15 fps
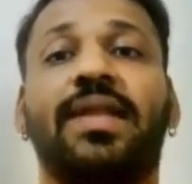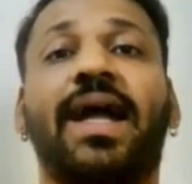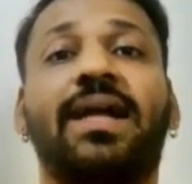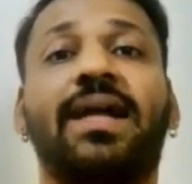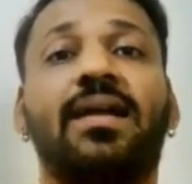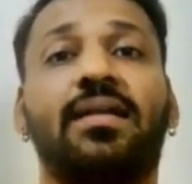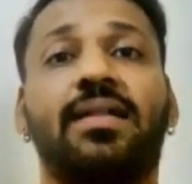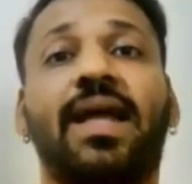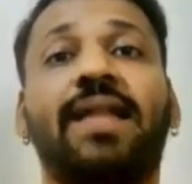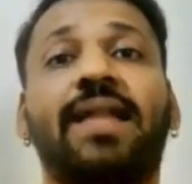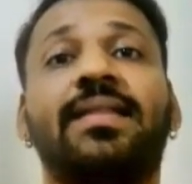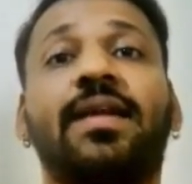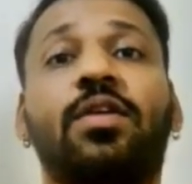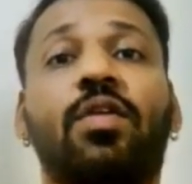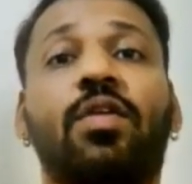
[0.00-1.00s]
Okay,
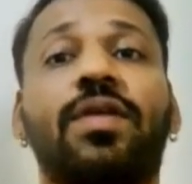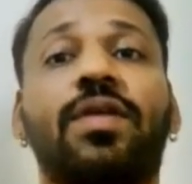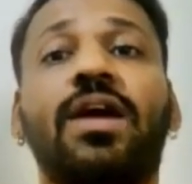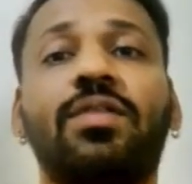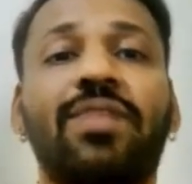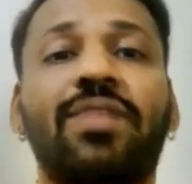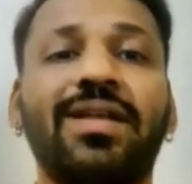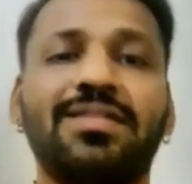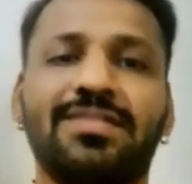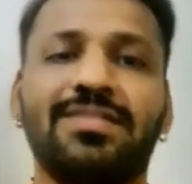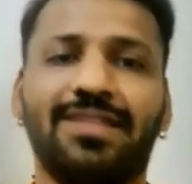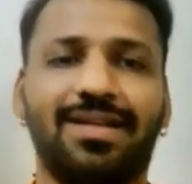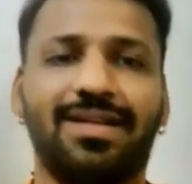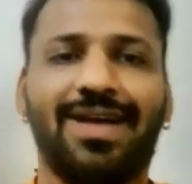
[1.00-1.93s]
so you can see that 6